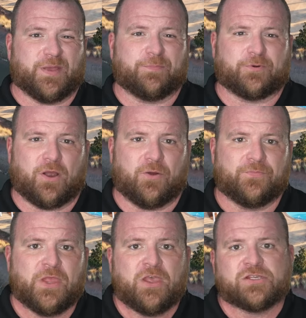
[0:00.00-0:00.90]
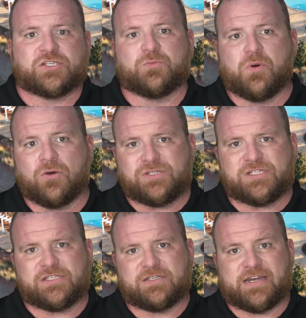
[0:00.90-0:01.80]
big pro. So
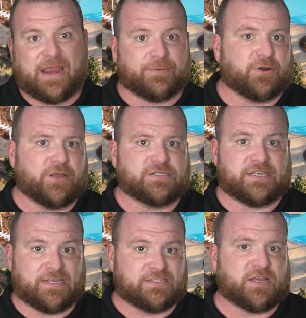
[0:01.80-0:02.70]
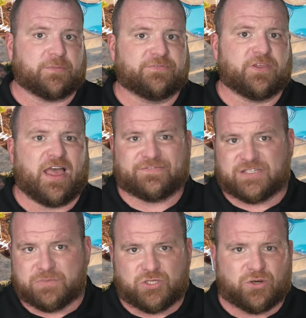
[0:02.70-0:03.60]
most neighborhoods in Summerville have
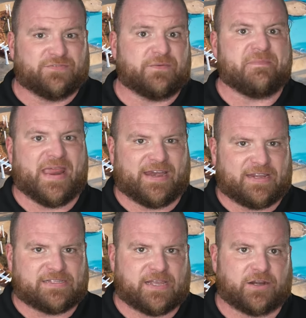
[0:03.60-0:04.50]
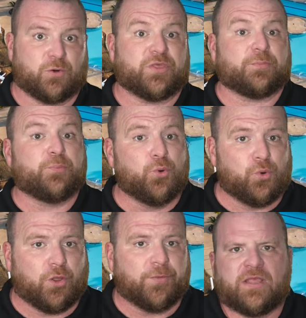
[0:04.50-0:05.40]
some sort of amenity center with a
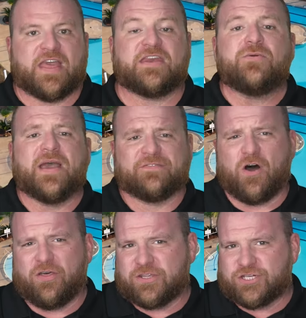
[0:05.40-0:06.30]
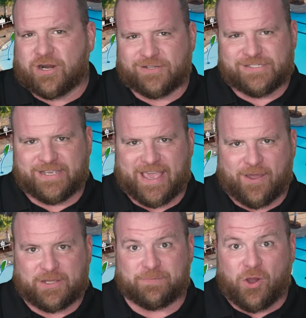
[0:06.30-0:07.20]
pool. Then you have all the Charleston
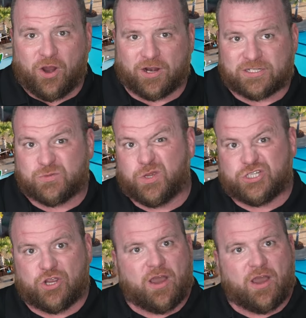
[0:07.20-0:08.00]
County parks, which